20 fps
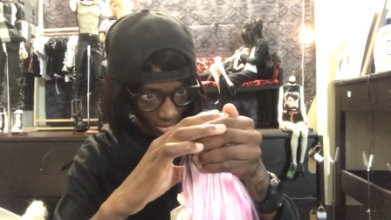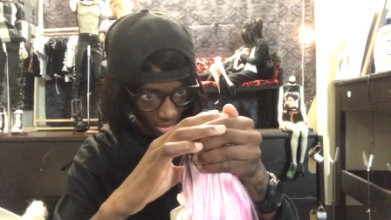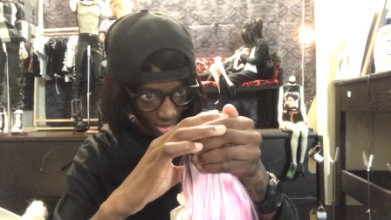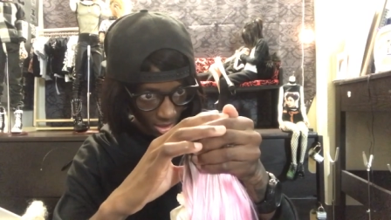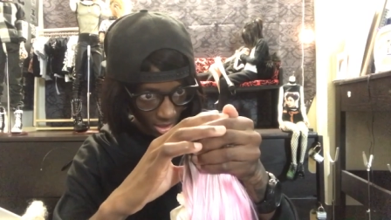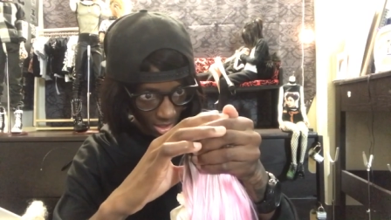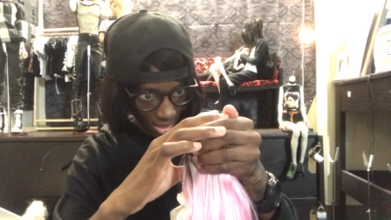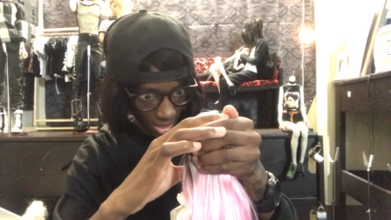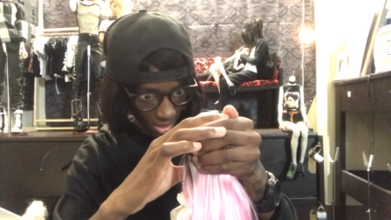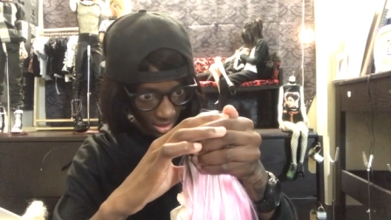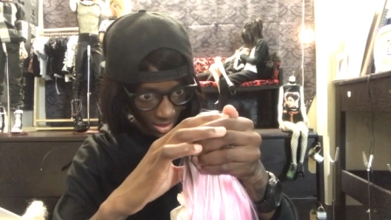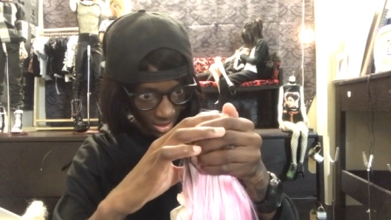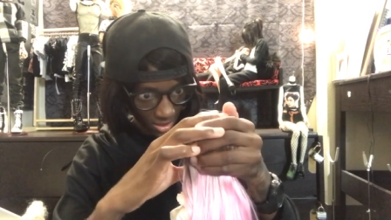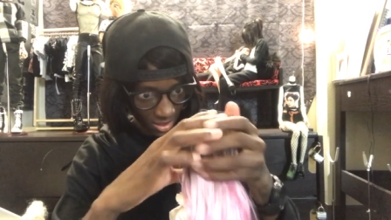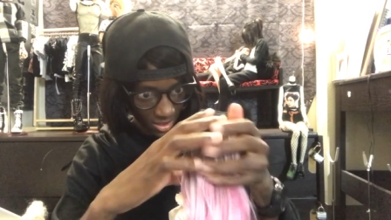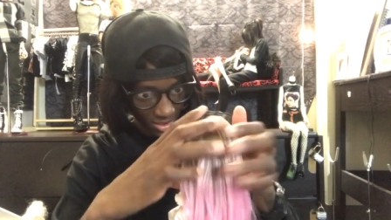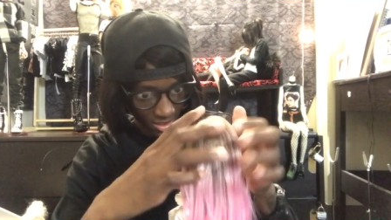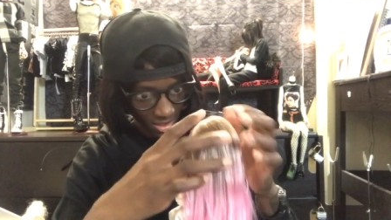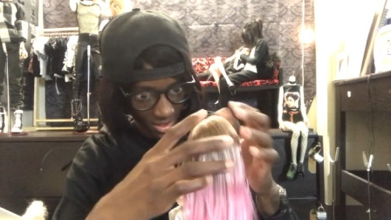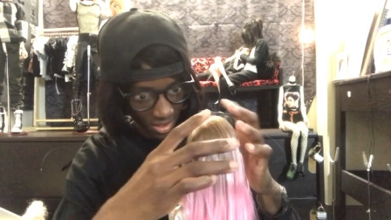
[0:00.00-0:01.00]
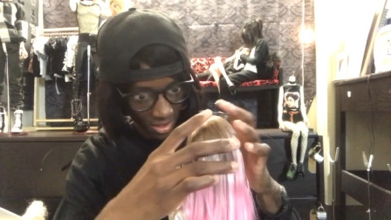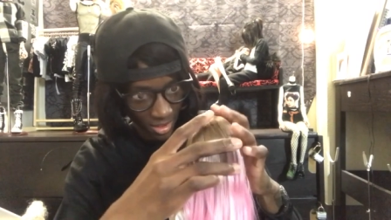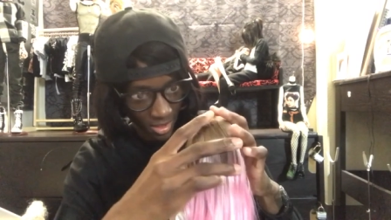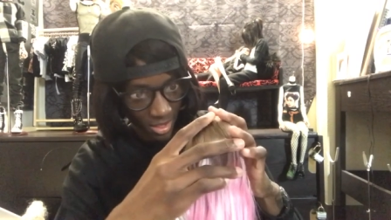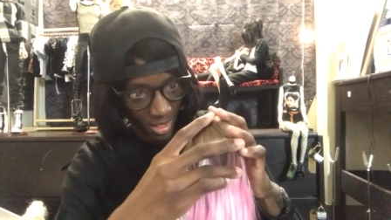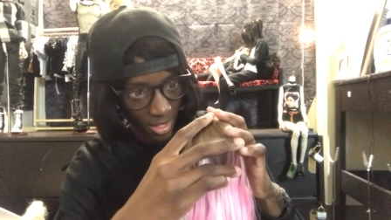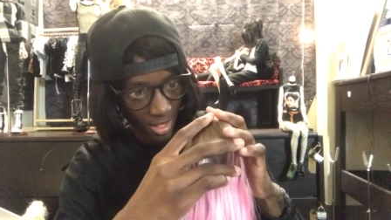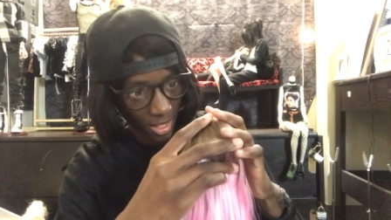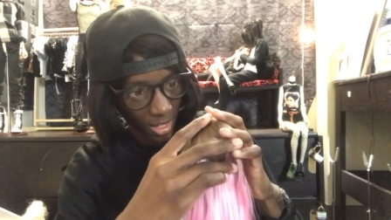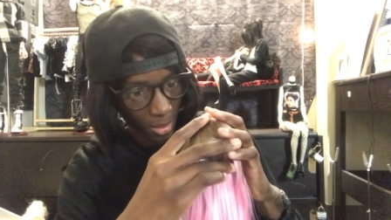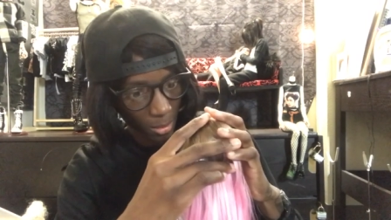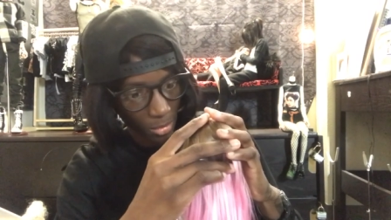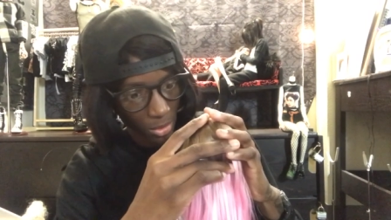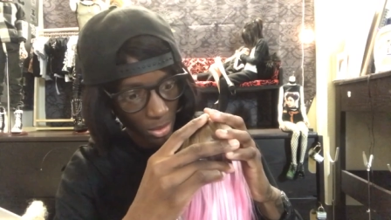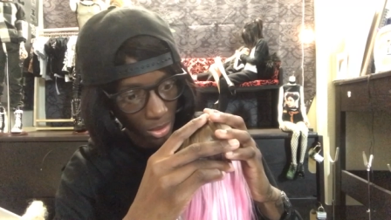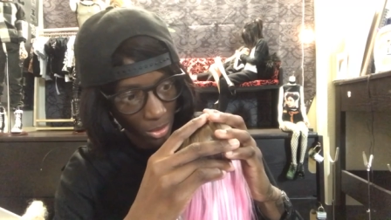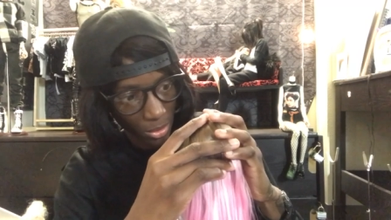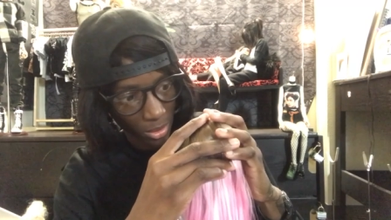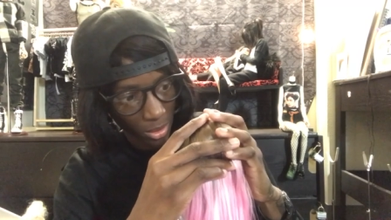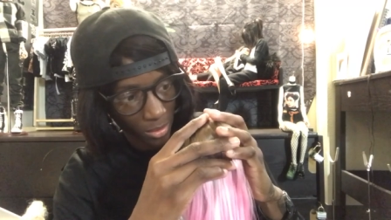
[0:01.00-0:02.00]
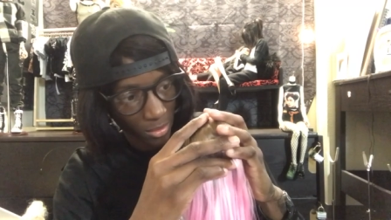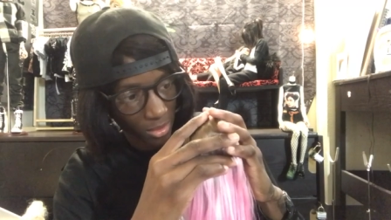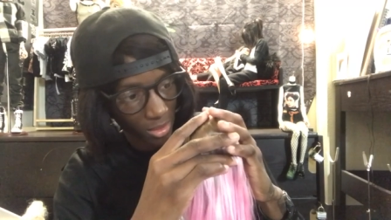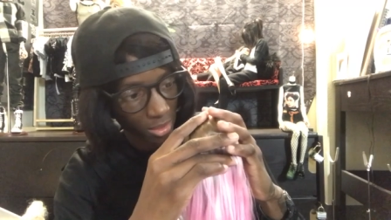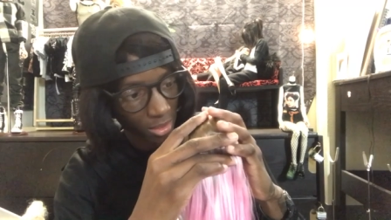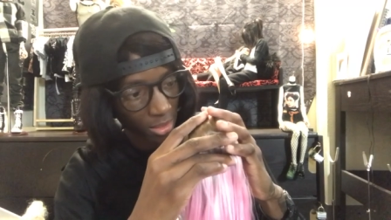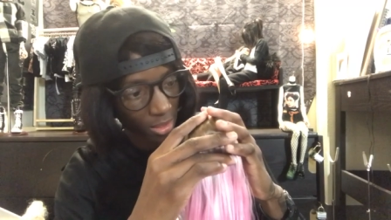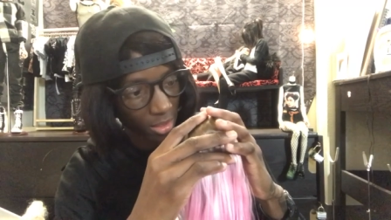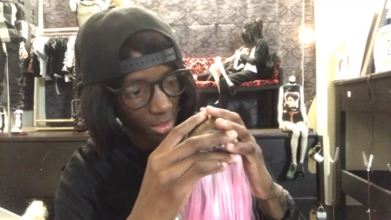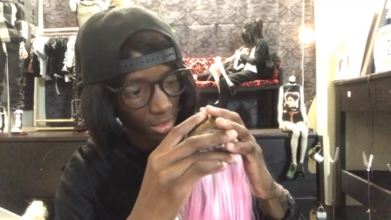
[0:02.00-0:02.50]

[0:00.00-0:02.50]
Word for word: Uh, I'm so nervous.